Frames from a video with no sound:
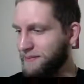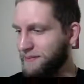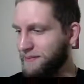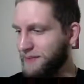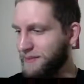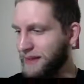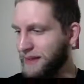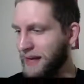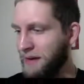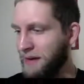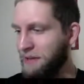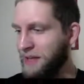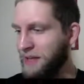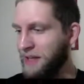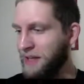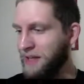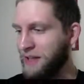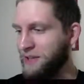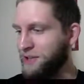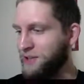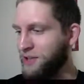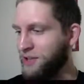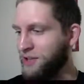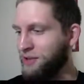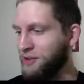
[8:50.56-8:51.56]
Now we can
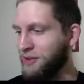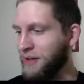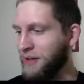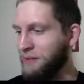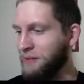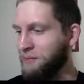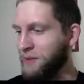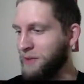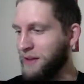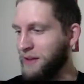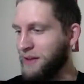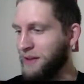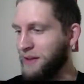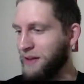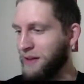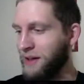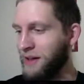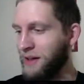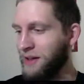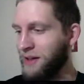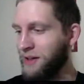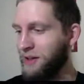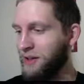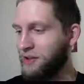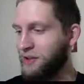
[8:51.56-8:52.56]
continue on with
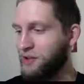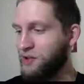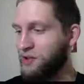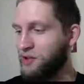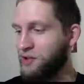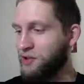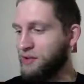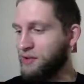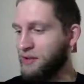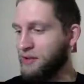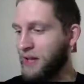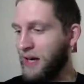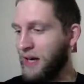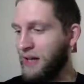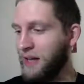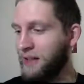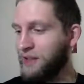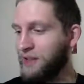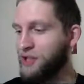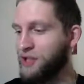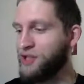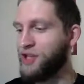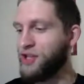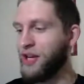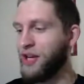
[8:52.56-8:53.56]
our
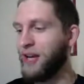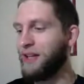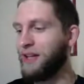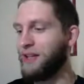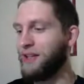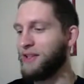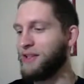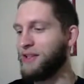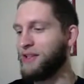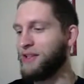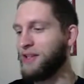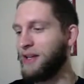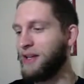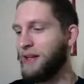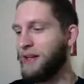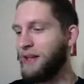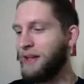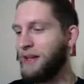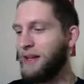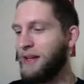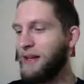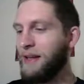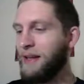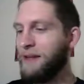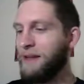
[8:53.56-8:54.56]
Island Challenge.
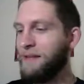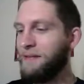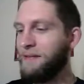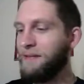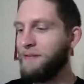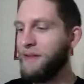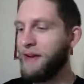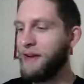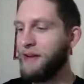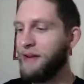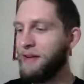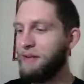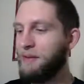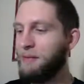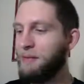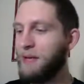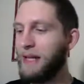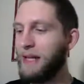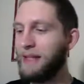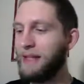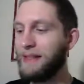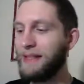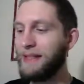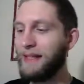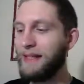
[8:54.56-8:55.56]
Very
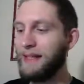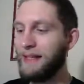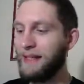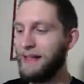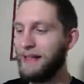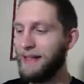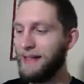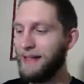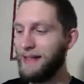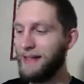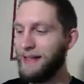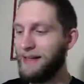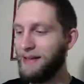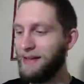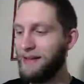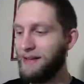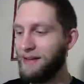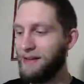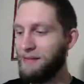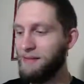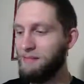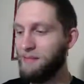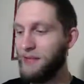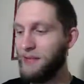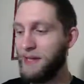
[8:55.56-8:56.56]
well done, Andy.
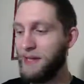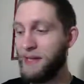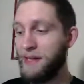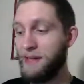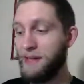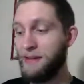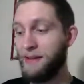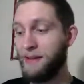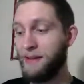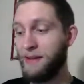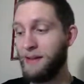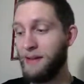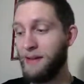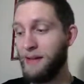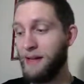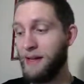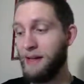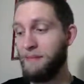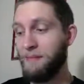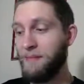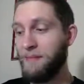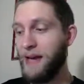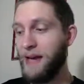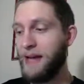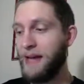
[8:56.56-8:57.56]
Please,
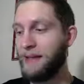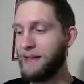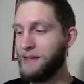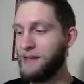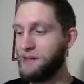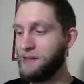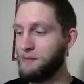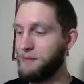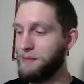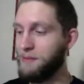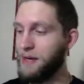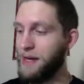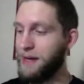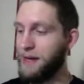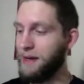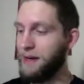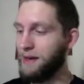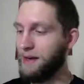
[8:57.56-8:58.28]
come back this way.